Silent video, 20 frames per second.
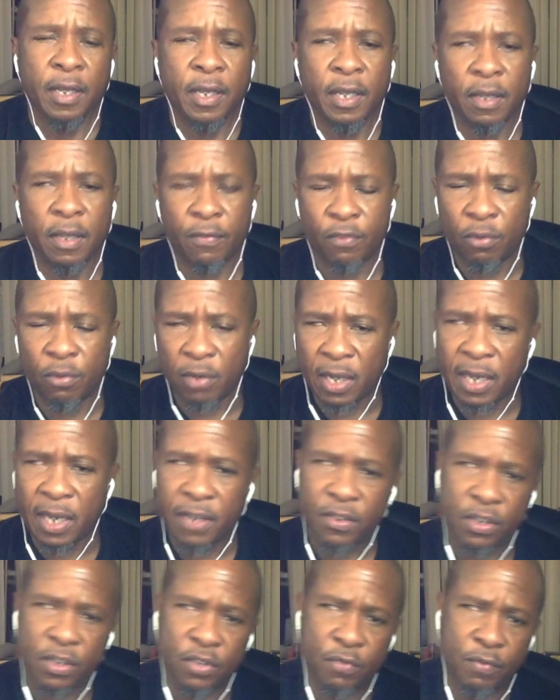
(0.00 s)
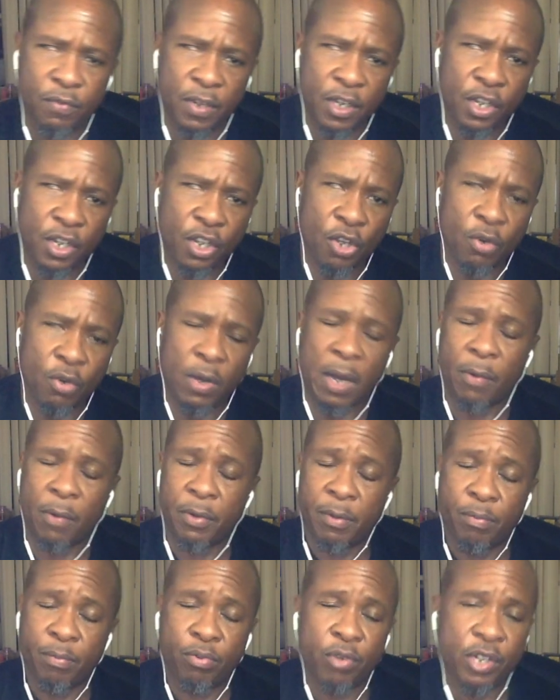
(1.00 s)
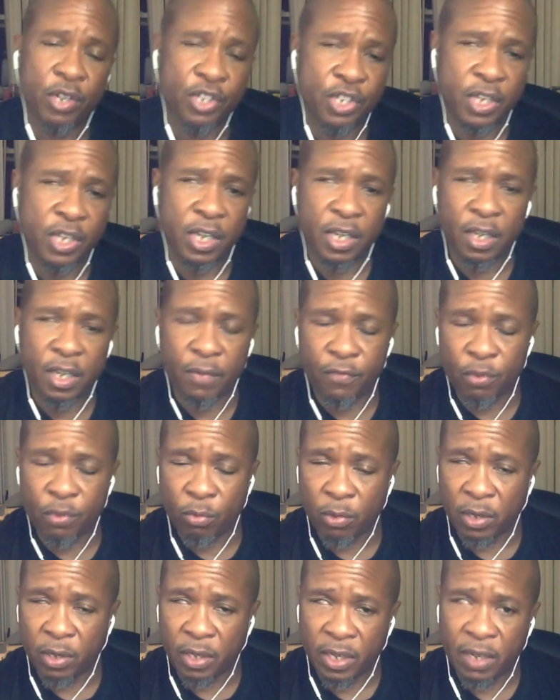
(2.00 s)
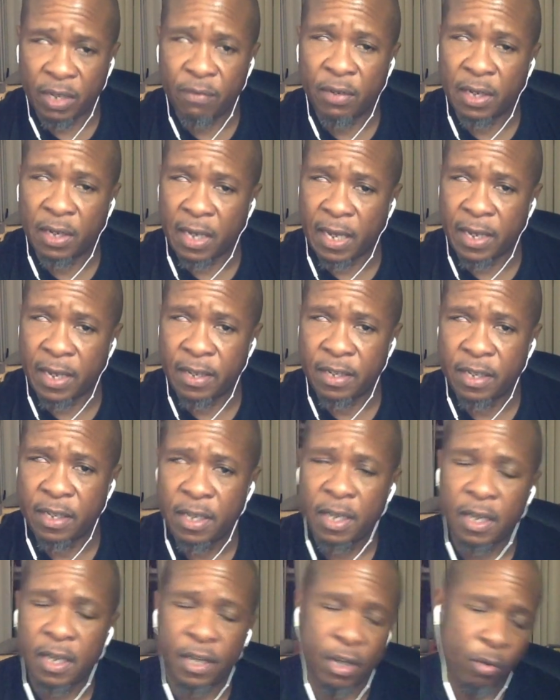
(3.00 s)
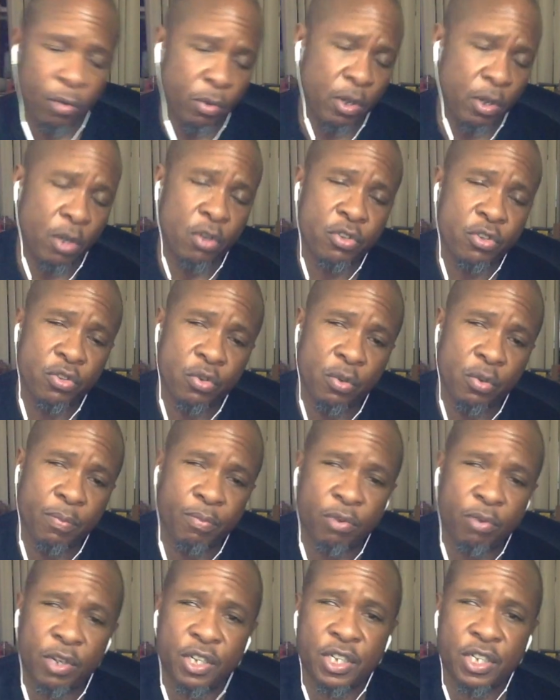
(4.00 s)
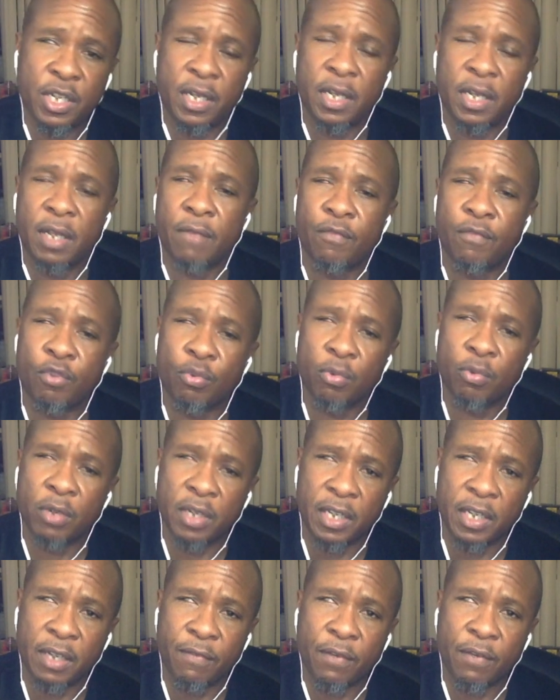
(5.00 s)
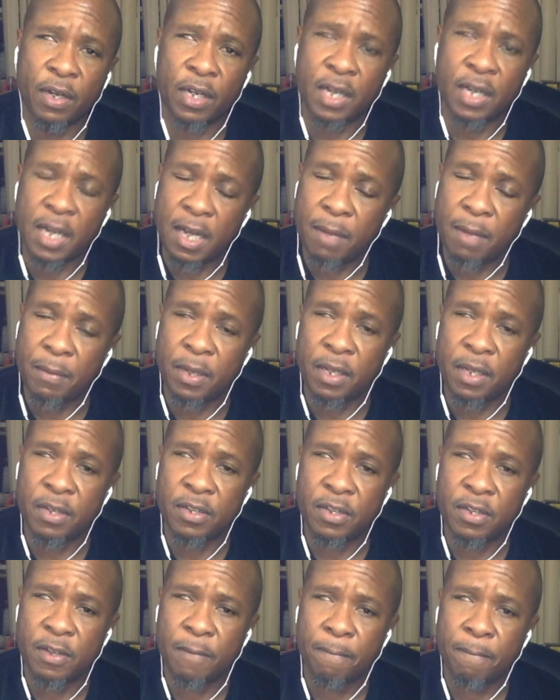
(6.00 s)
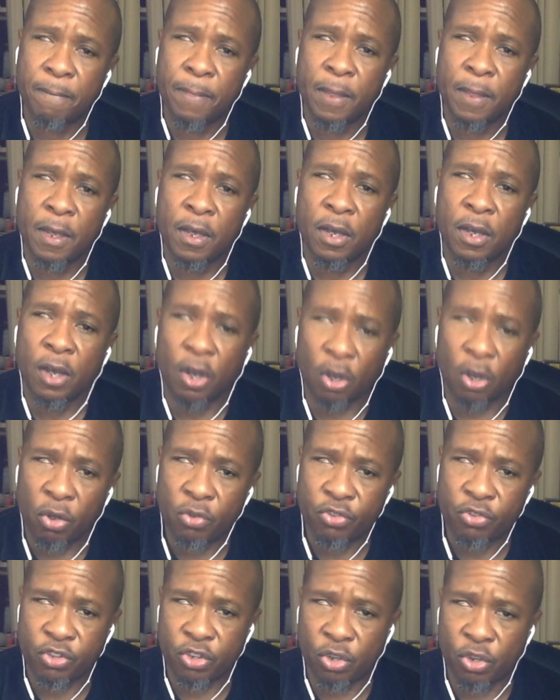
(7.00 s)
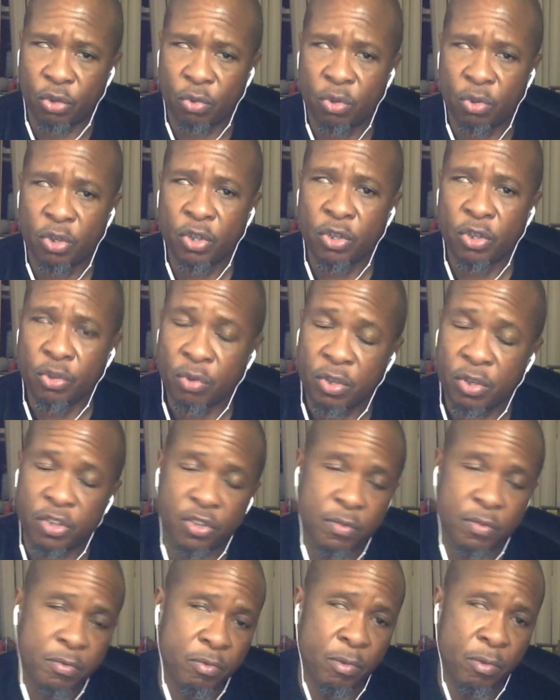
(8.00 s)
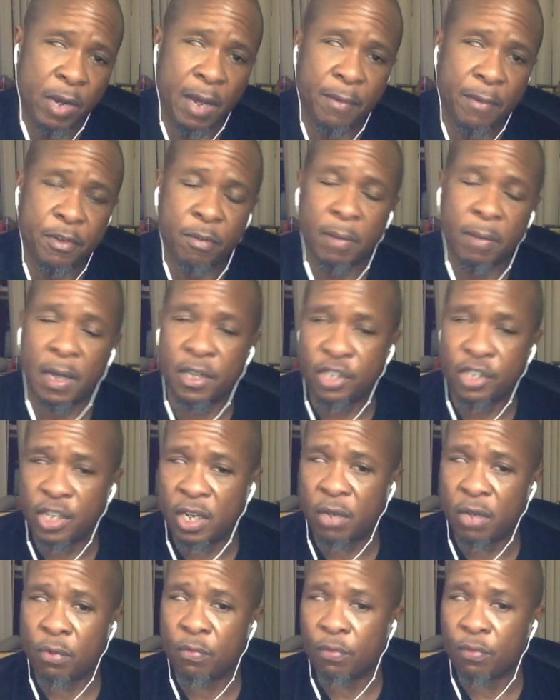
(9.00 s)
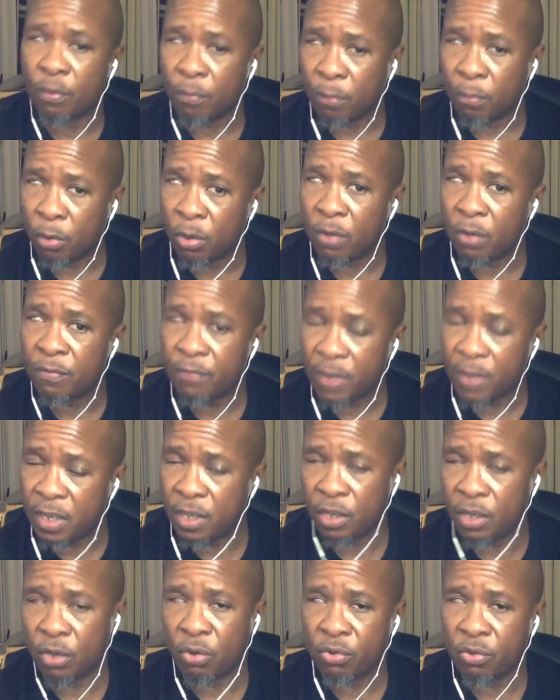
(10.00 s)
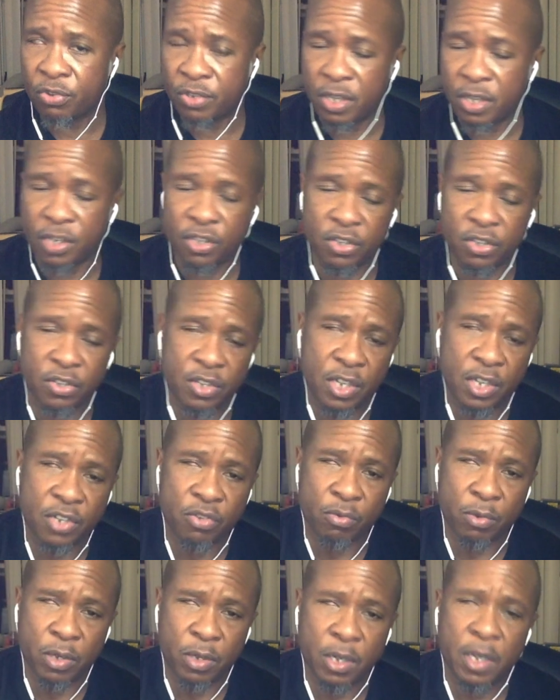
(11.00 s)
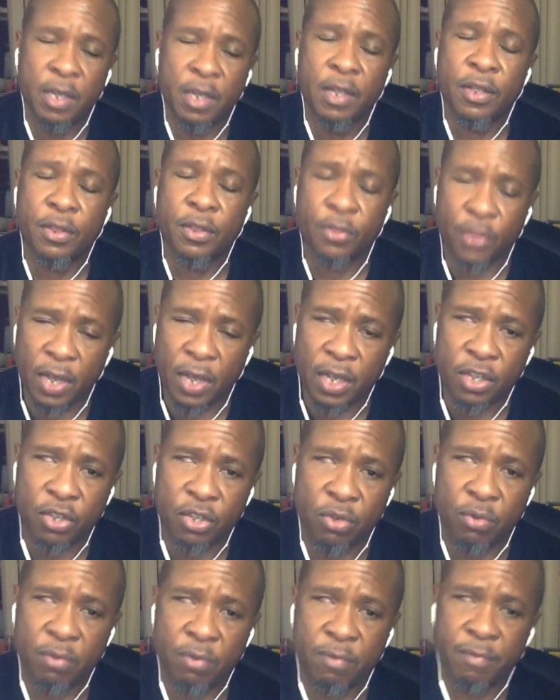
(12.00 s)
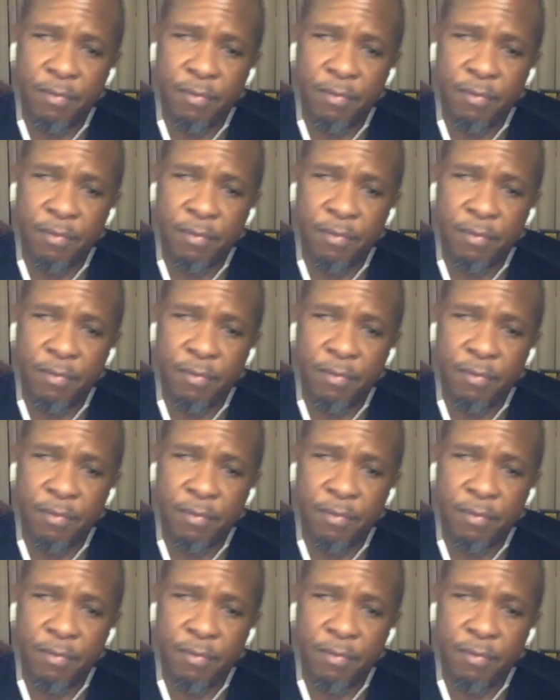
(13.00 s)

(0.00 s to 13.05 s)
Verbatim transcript: If you like this video, I would appreciate if you would leave a like, and I would also appreciate if you would leave a comment. Also, you can subscribe to my channel for more videos such as this one. Thank you.